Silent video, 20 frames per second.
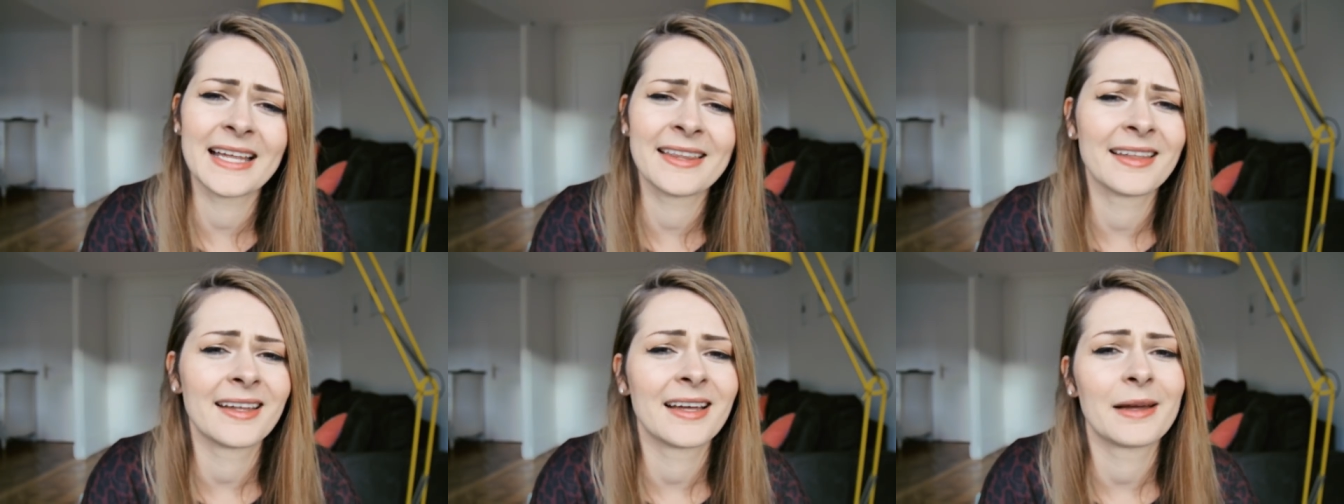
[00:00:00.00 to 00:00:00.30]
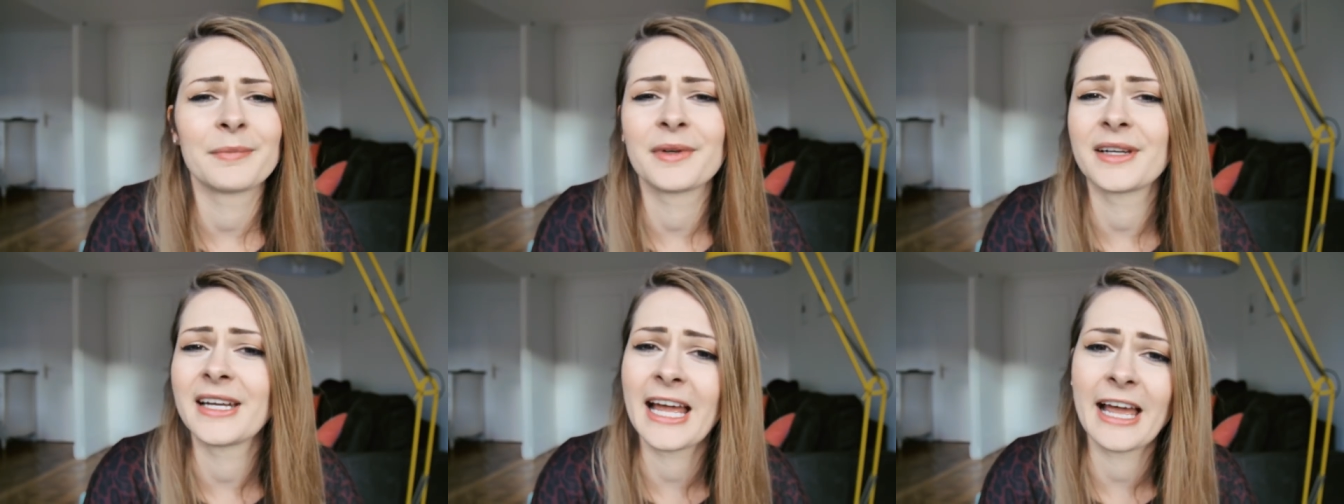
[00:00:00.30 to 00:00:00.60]
I think
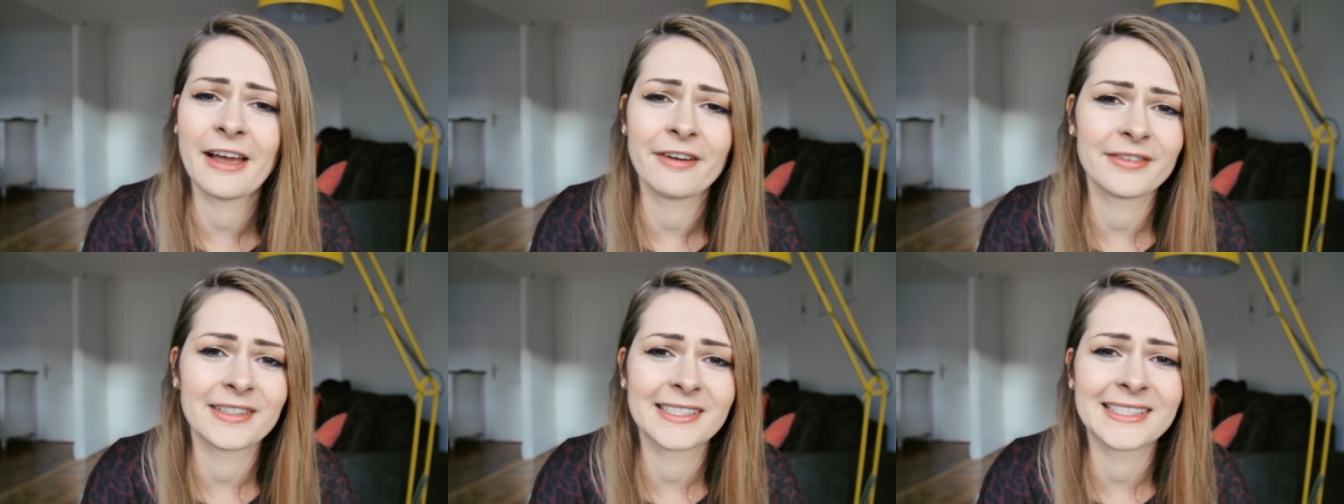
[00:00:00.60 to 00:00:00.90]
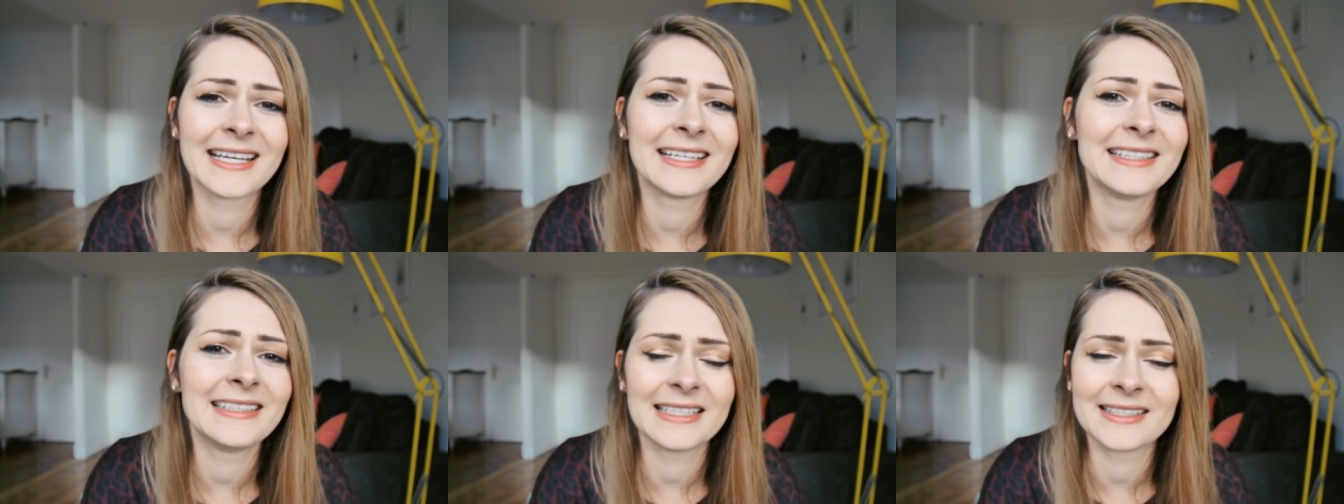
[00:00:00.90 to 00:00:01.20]
I'm gonna have to
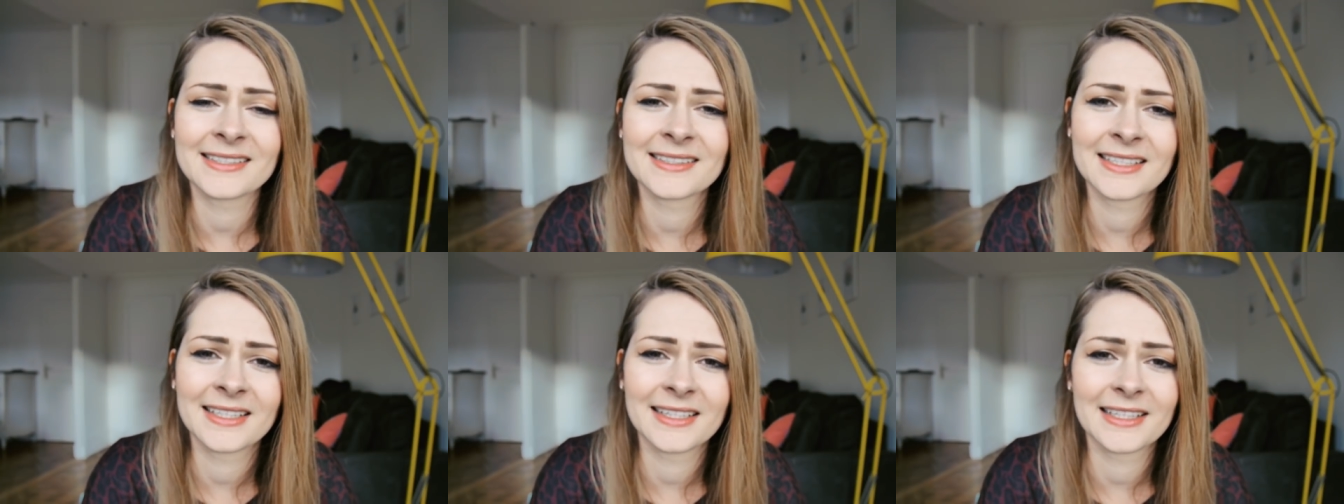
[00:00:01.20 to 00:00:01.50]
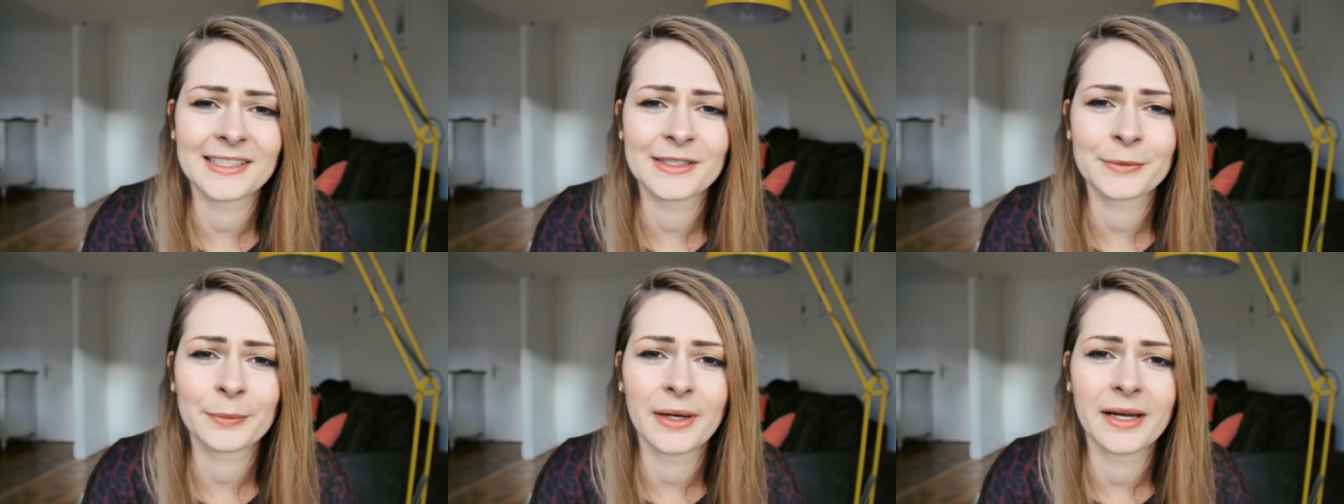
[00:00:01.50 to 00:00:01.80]
say yes to
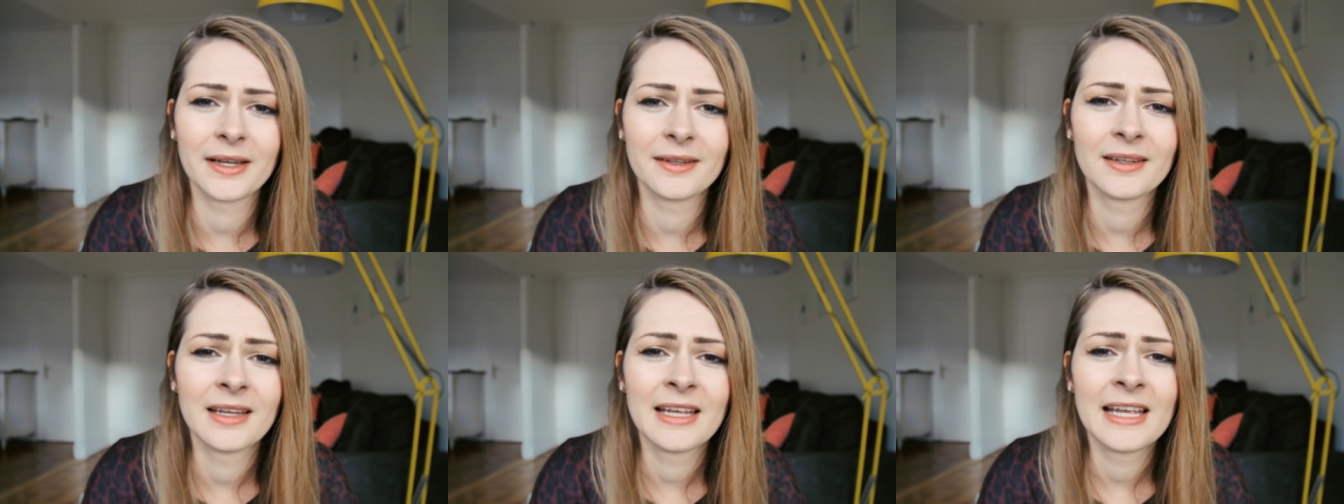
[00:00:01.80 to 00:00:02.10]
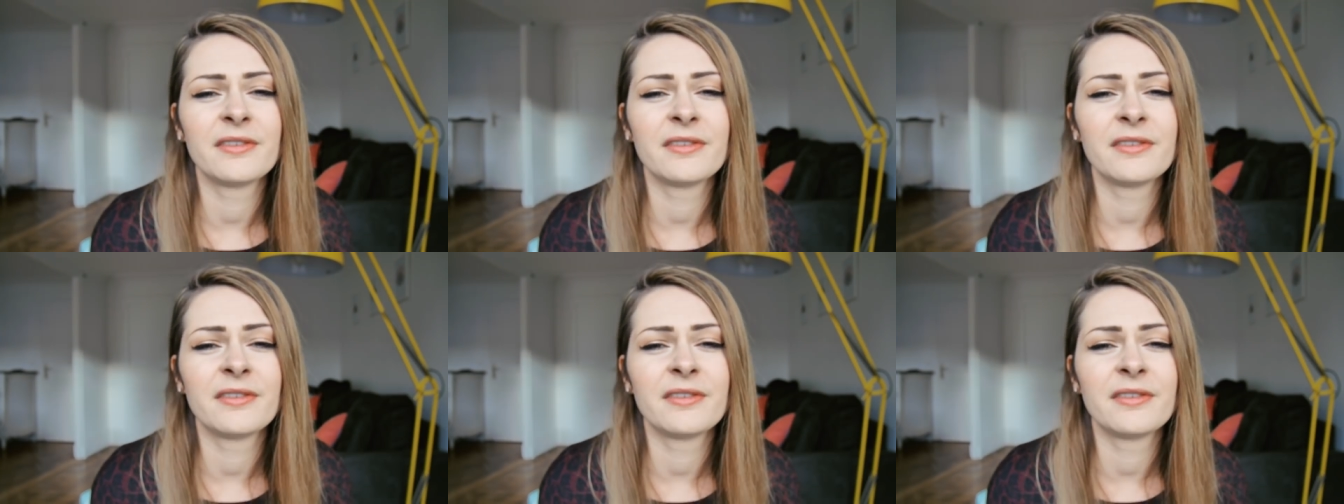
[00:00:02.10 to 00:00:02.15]
this one.